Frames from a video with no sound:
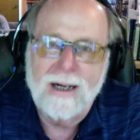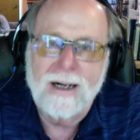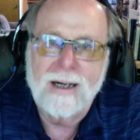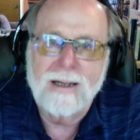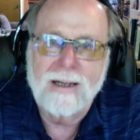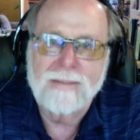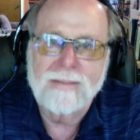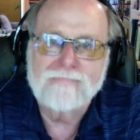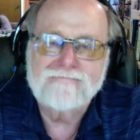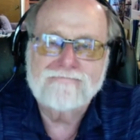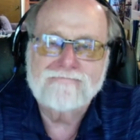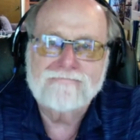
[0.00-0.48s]

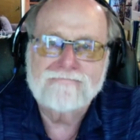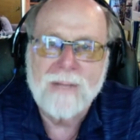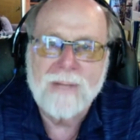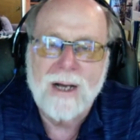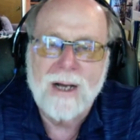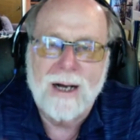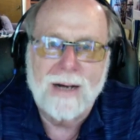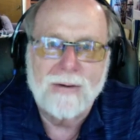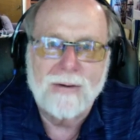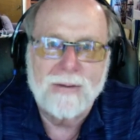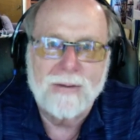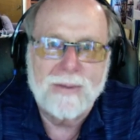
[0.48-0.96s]
um,
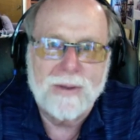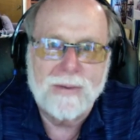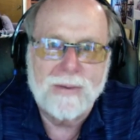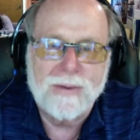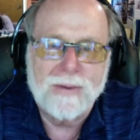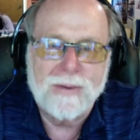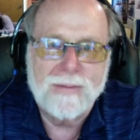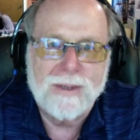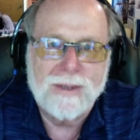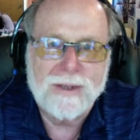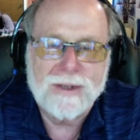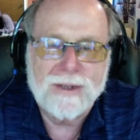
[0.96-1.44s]
I would be
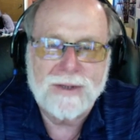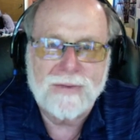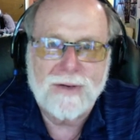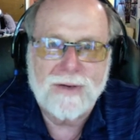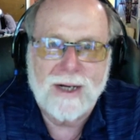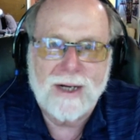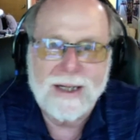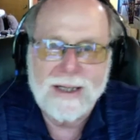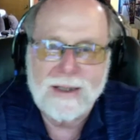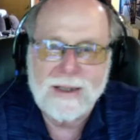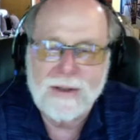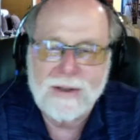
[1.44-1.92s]
remiss if
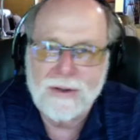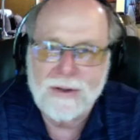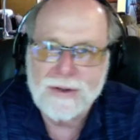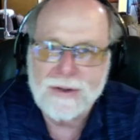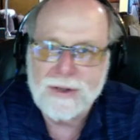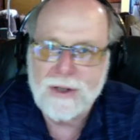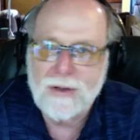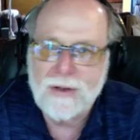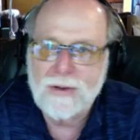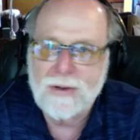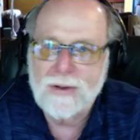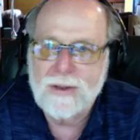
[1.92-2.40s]
I didn't
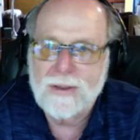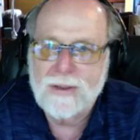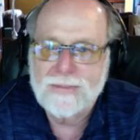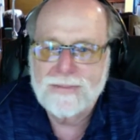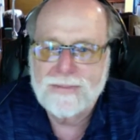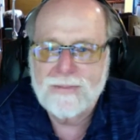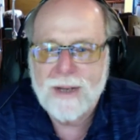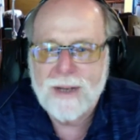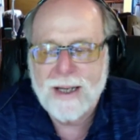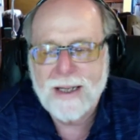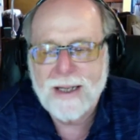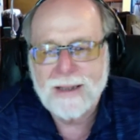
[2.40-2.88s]
also
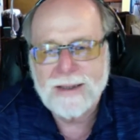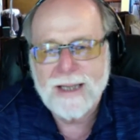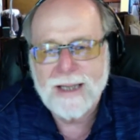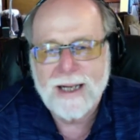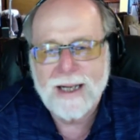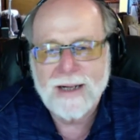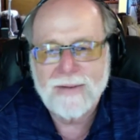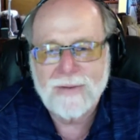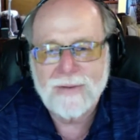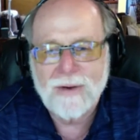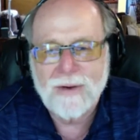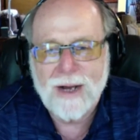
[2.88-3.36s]
pay a
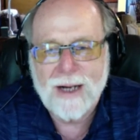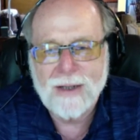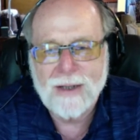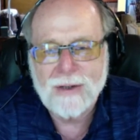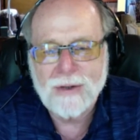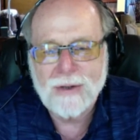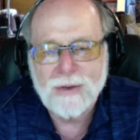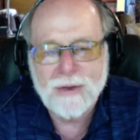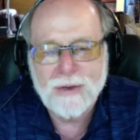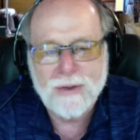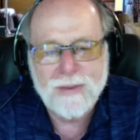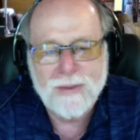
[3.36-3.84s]
debt of
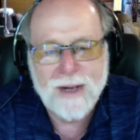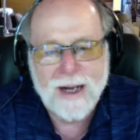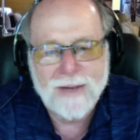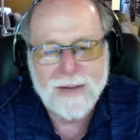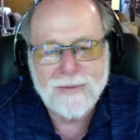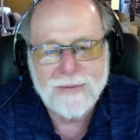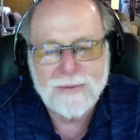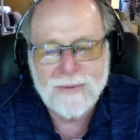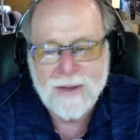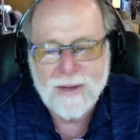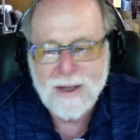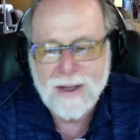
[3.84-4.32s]
gratitude to my,
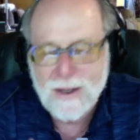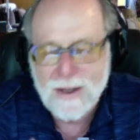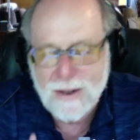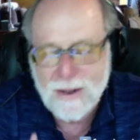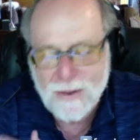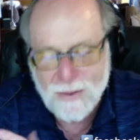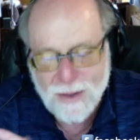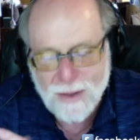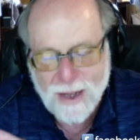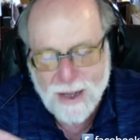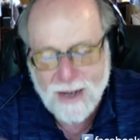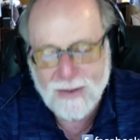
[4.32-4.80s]

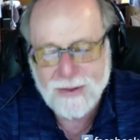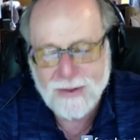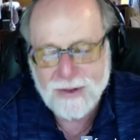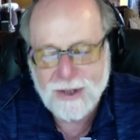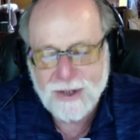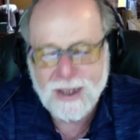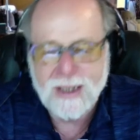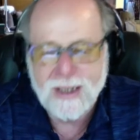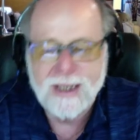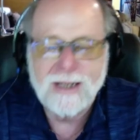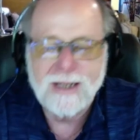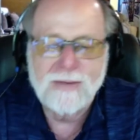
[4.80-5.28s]
when I
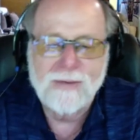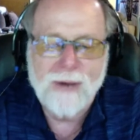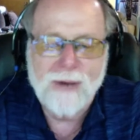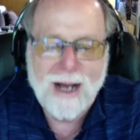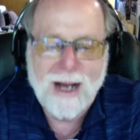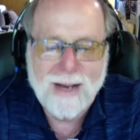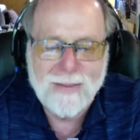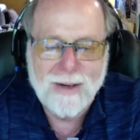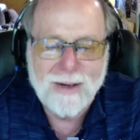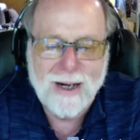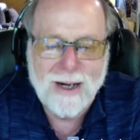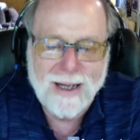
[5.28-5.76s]
was a kid
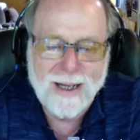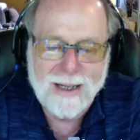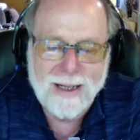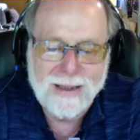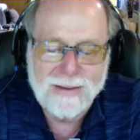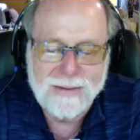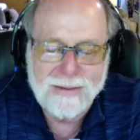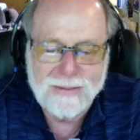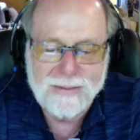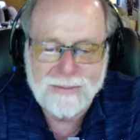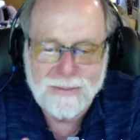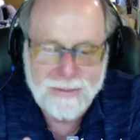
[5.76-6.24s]
rabbi
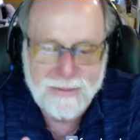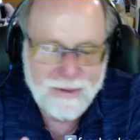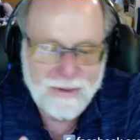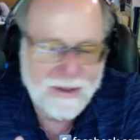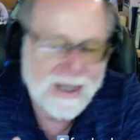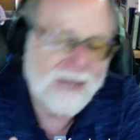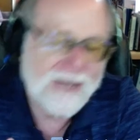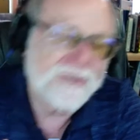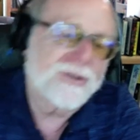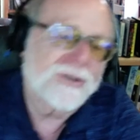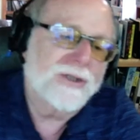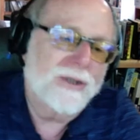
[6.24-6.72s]
in
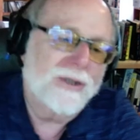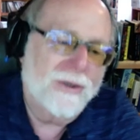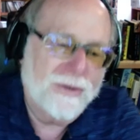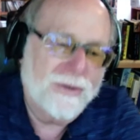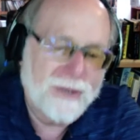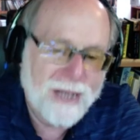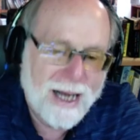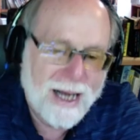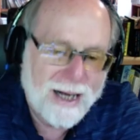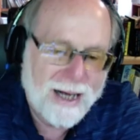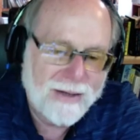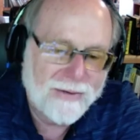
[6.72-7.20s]
Thousand
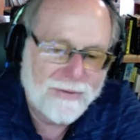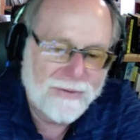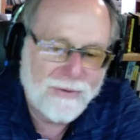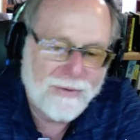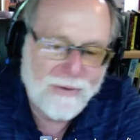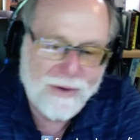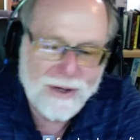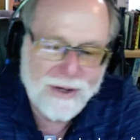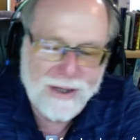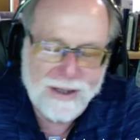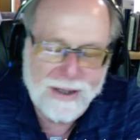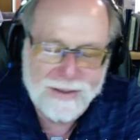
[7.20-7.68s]
Oaks,
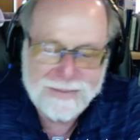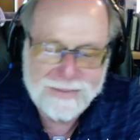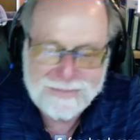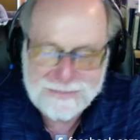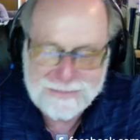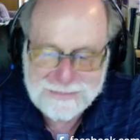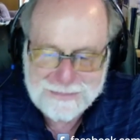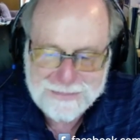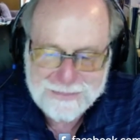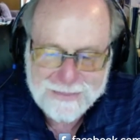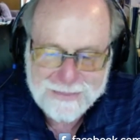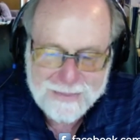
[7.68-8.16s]
California,
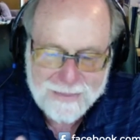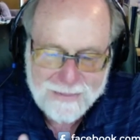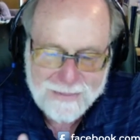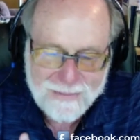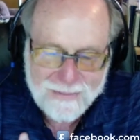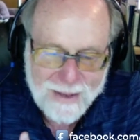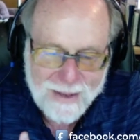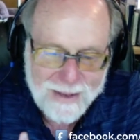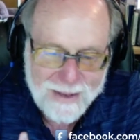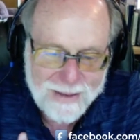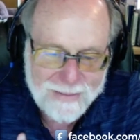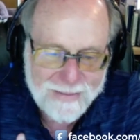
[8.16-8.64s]

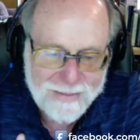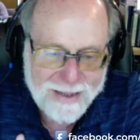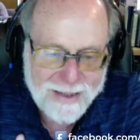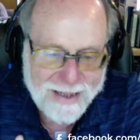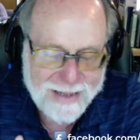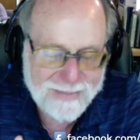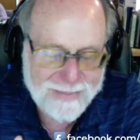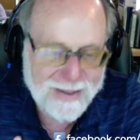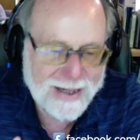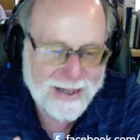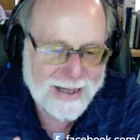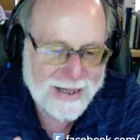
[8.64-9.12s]

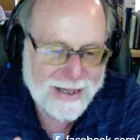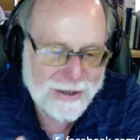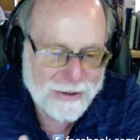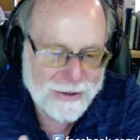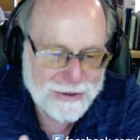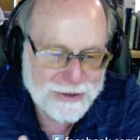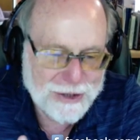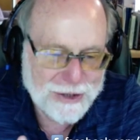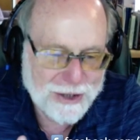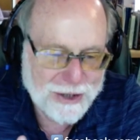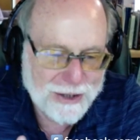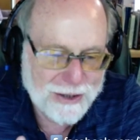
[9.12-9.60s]
many, many
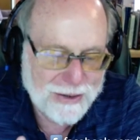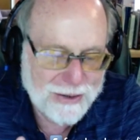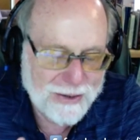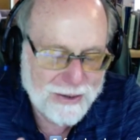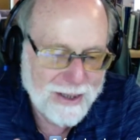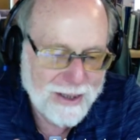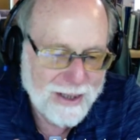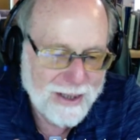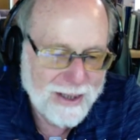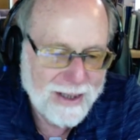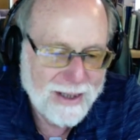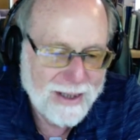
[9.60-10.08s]
years ago,
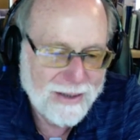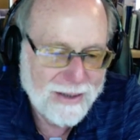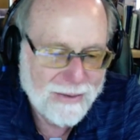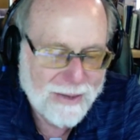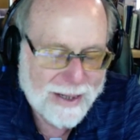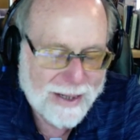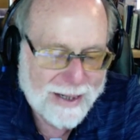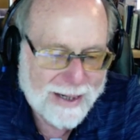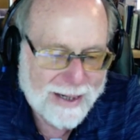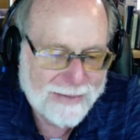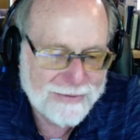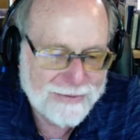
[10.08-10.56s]

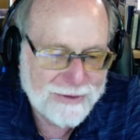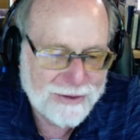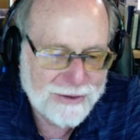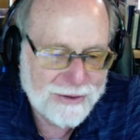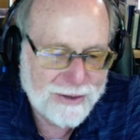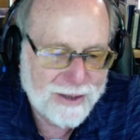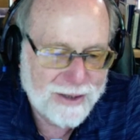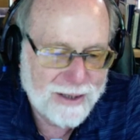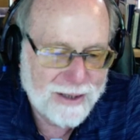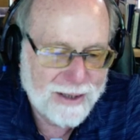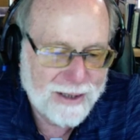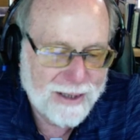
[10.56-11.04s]
right
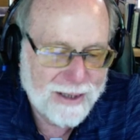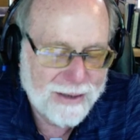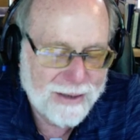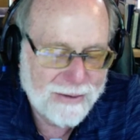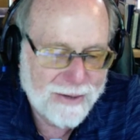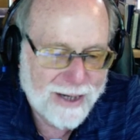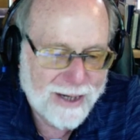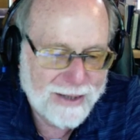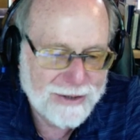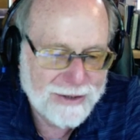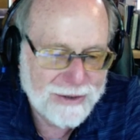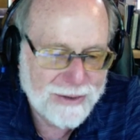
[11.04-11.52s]
after I
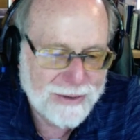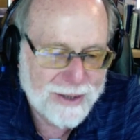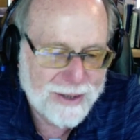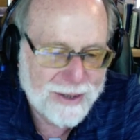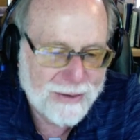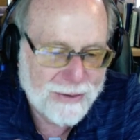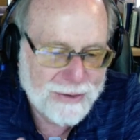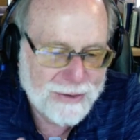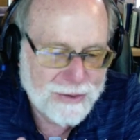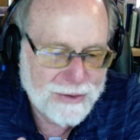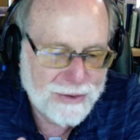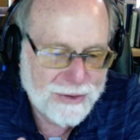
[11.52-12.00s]

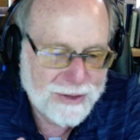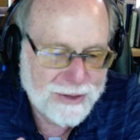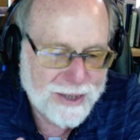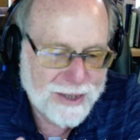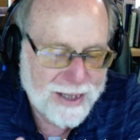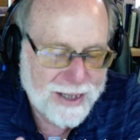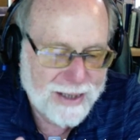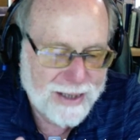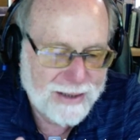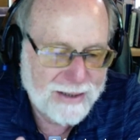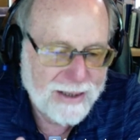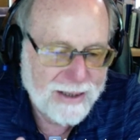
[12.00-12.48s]
graduated, was
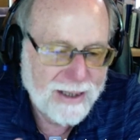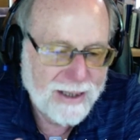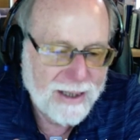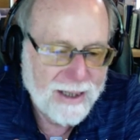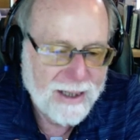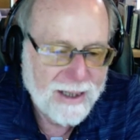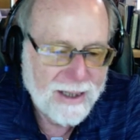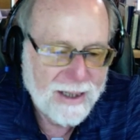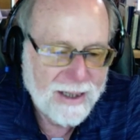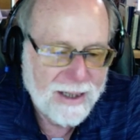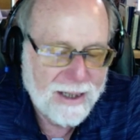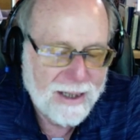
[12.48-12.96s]
ordained,
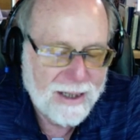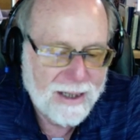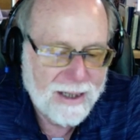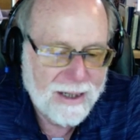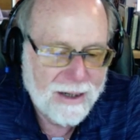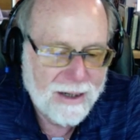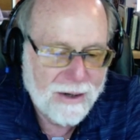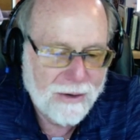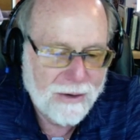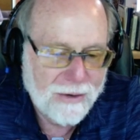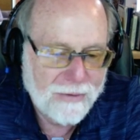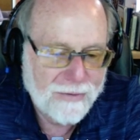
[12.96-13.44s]

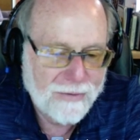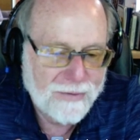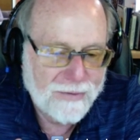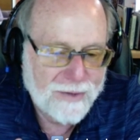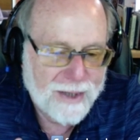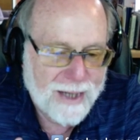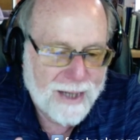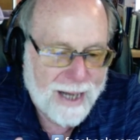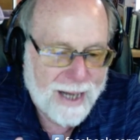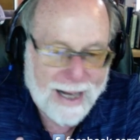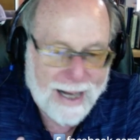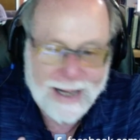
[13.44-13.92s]
uh,
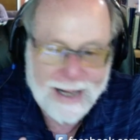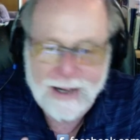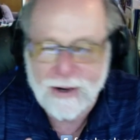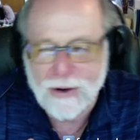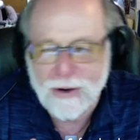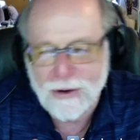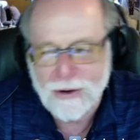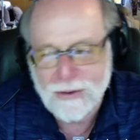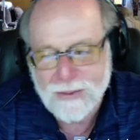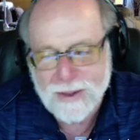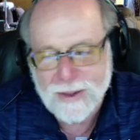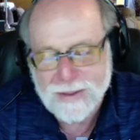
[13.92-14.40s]
Irvin
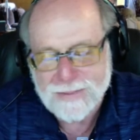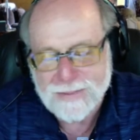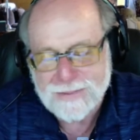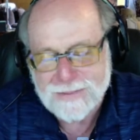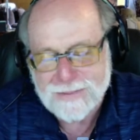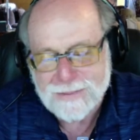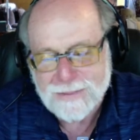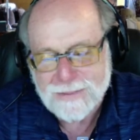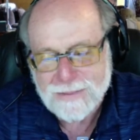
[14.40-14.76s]
Ag-Herman,